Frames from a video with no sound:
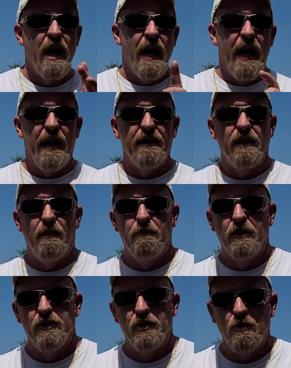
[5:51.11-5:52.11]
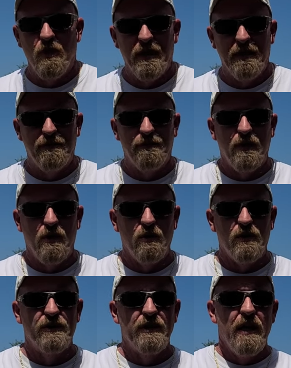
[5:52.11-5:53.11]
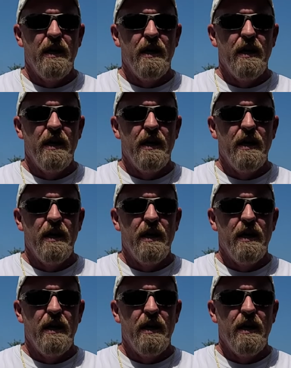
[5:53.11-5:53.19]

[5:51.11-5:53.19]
And number 20, folks,